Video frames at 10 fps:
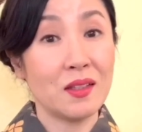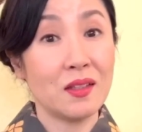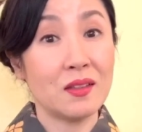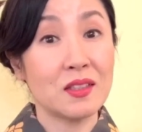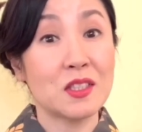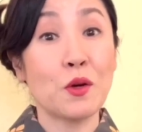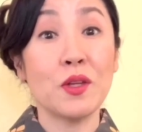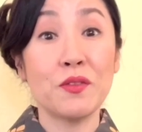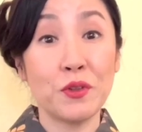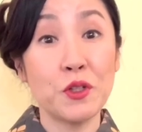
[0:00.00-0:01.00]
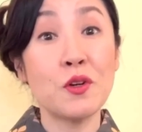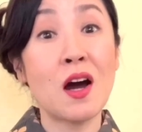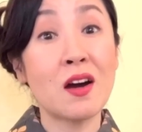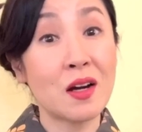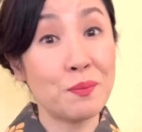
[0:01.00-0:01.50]
So if you
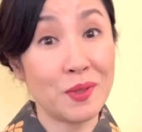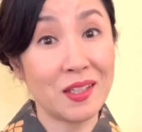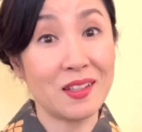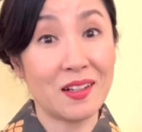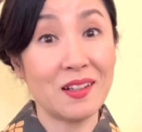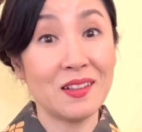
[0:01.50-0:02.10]
are a beginner,